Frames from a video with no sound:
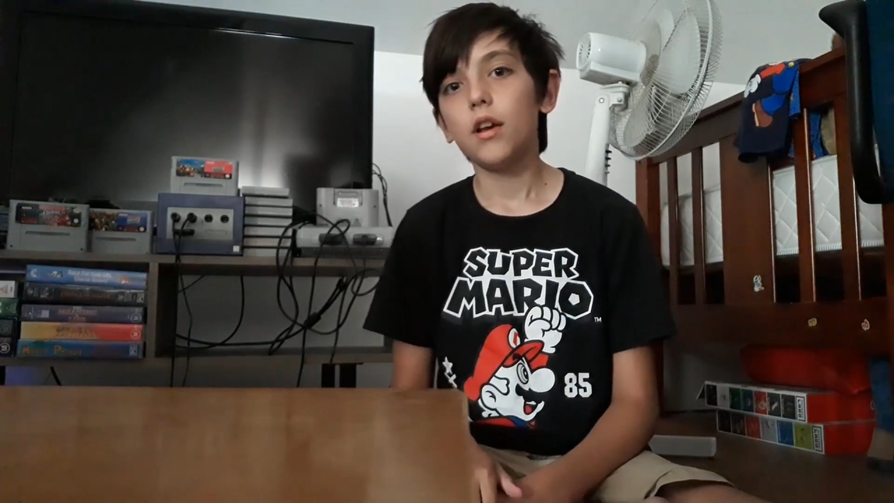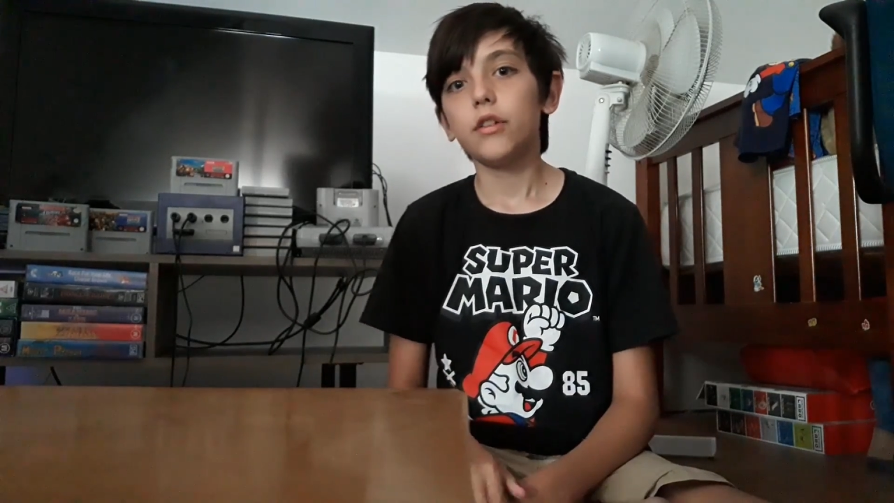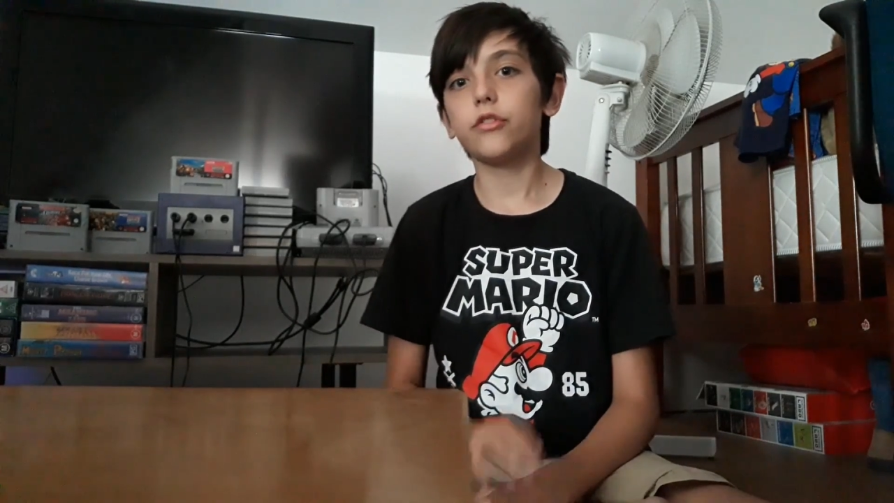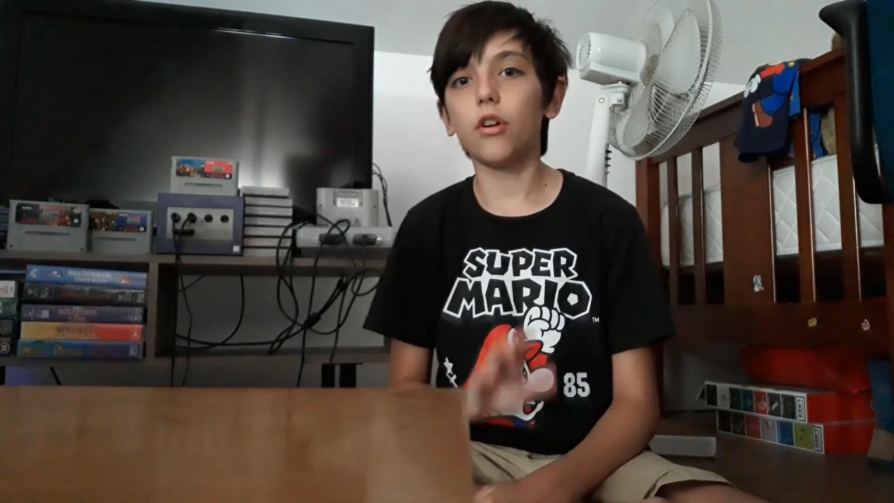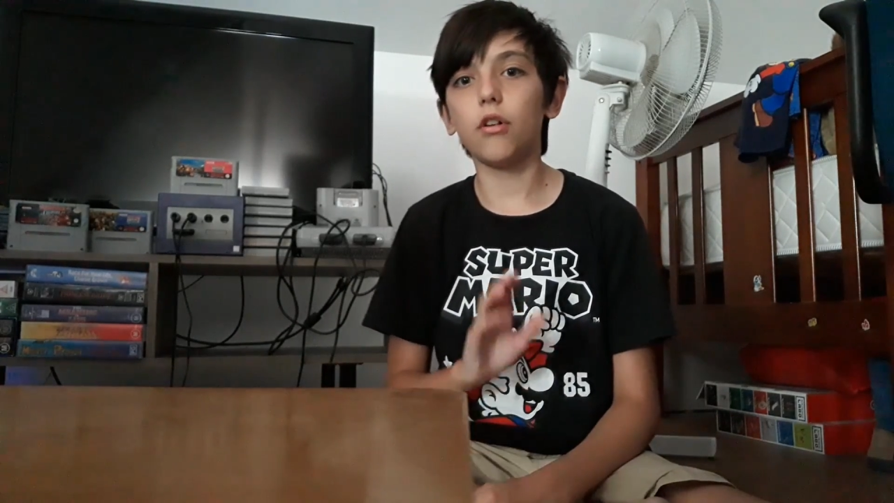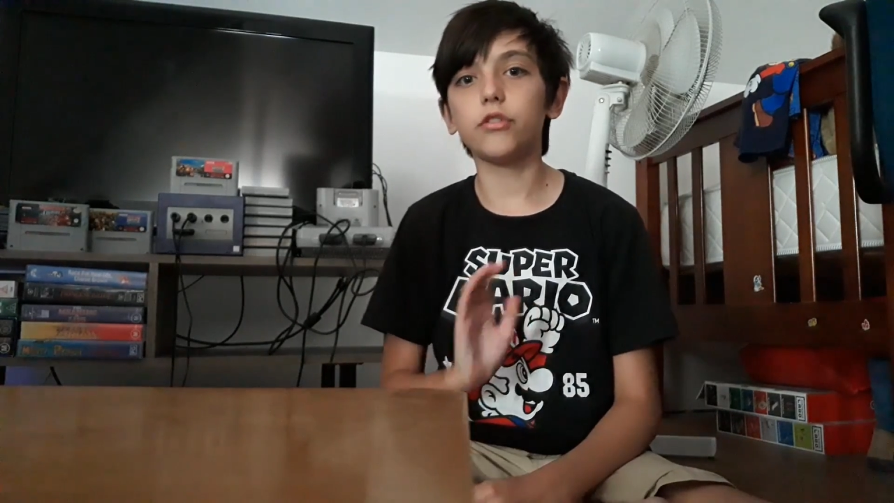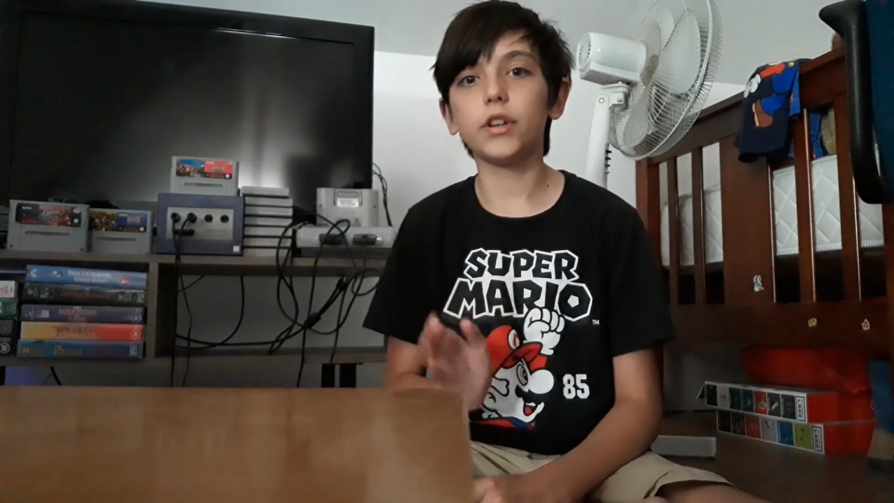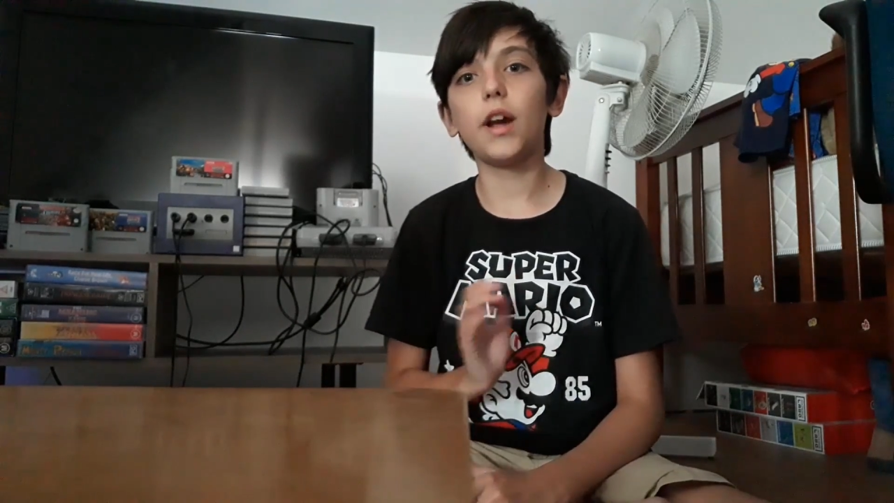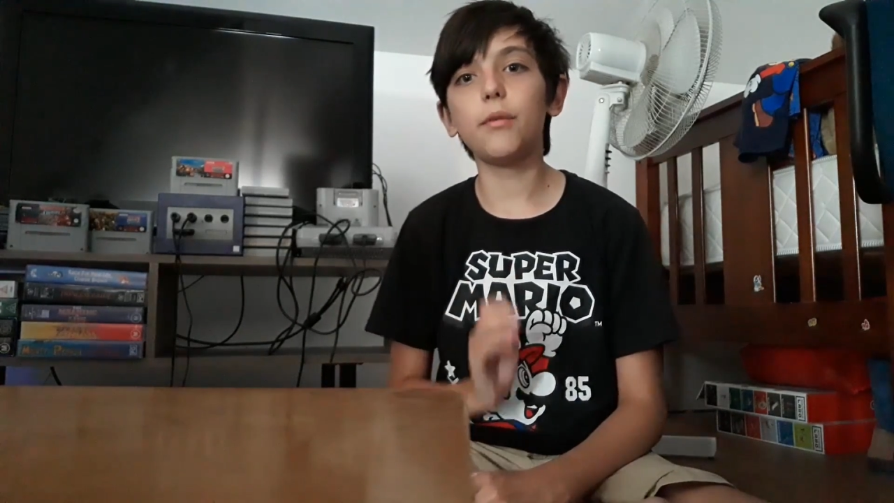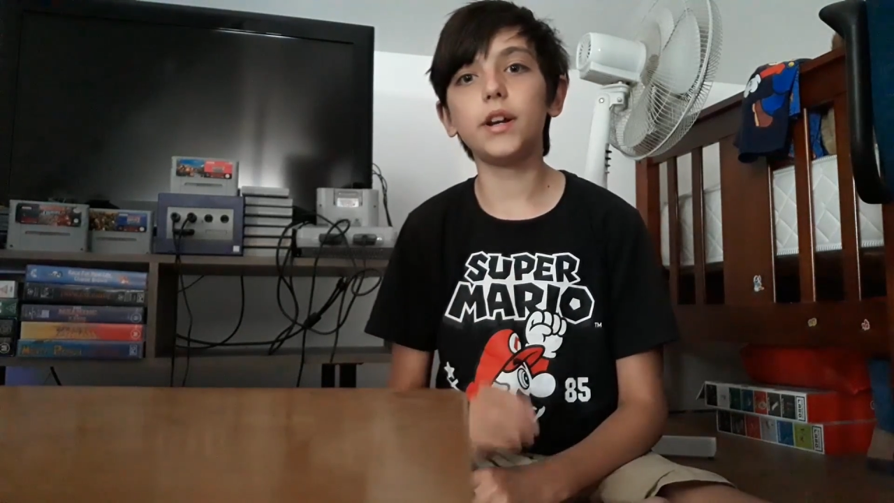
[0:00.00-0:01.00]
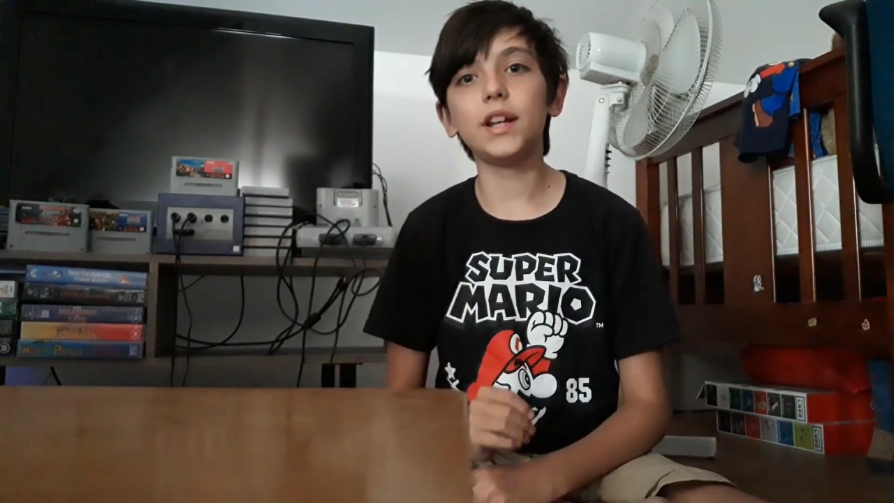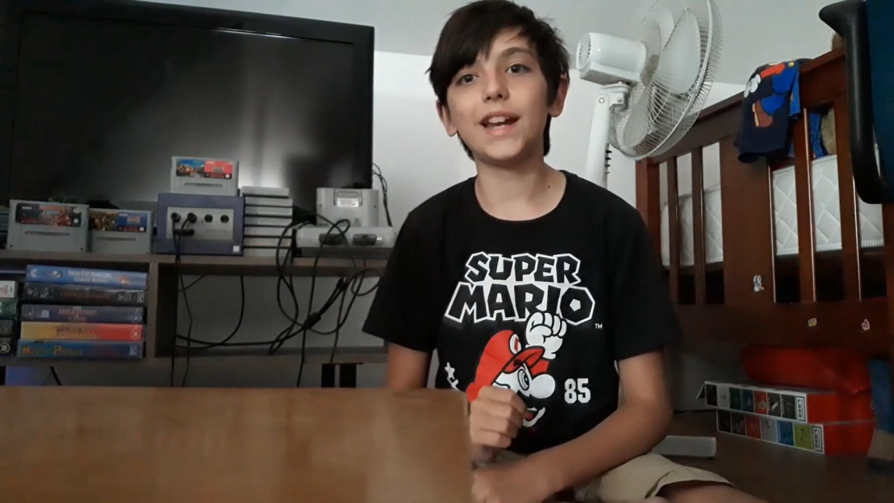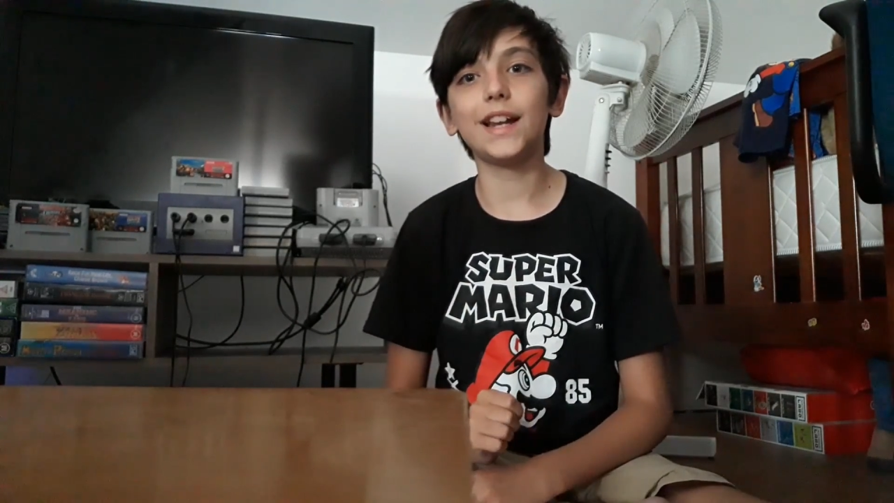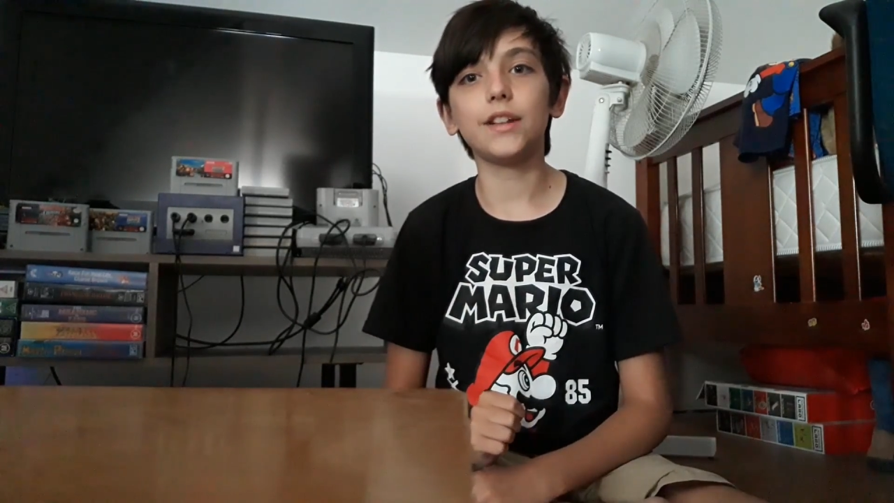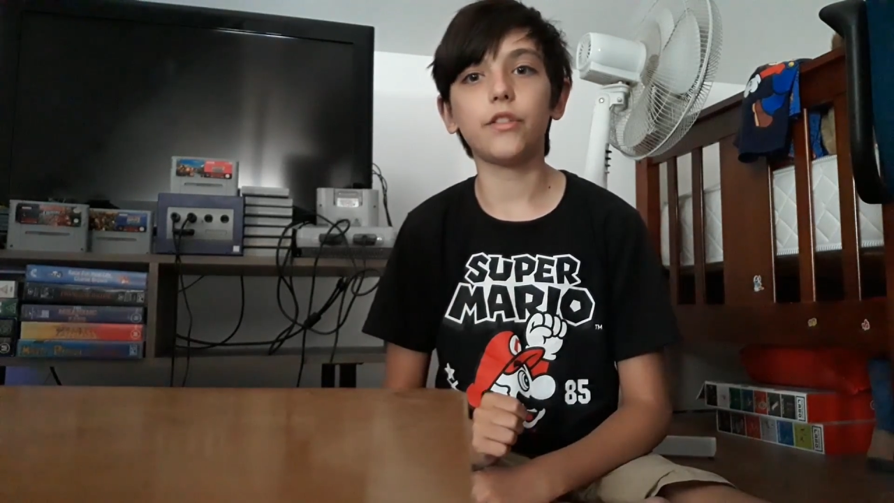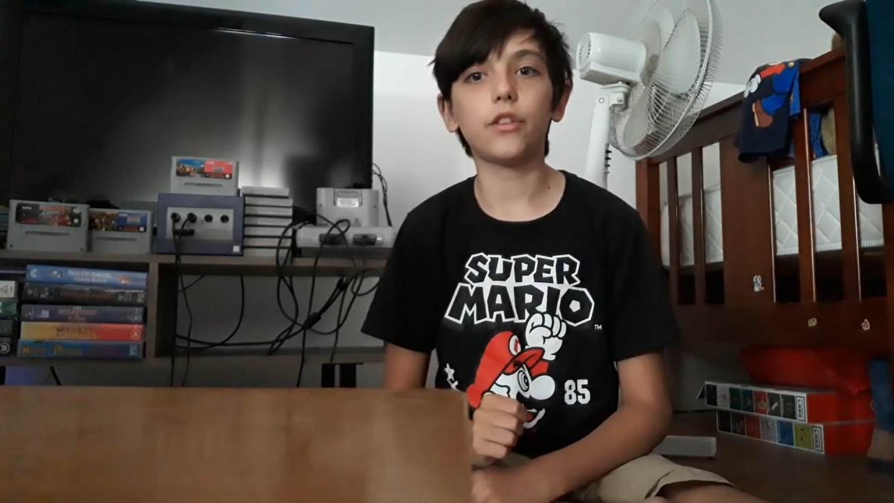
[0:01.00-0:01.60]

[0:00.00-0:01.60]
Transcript: So today we're going to get into